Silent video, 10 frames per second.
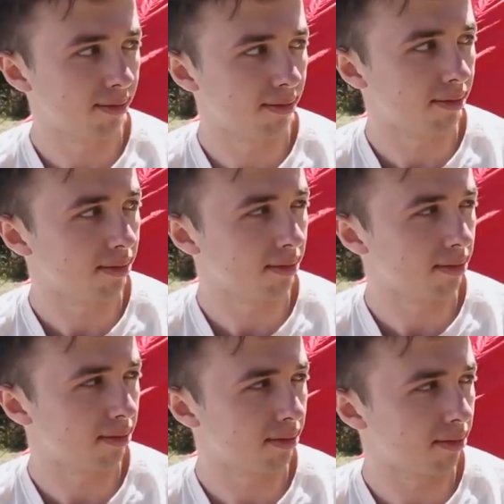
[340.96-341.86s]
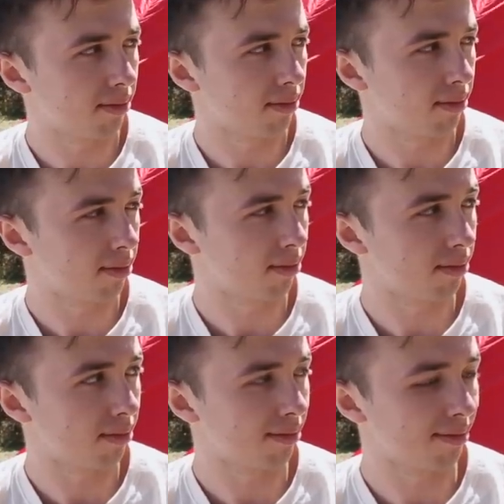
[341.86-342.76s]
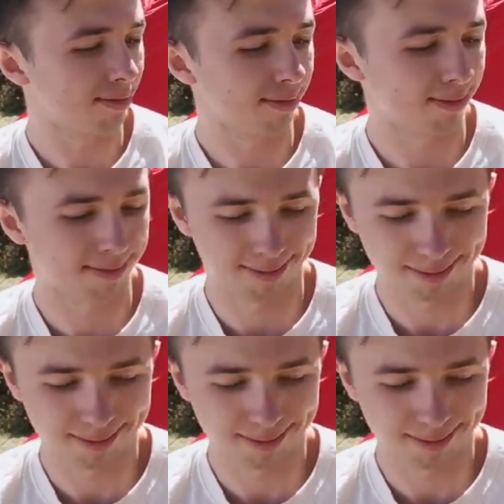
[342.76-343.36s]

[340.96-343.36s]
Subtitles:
The person shown says nothing.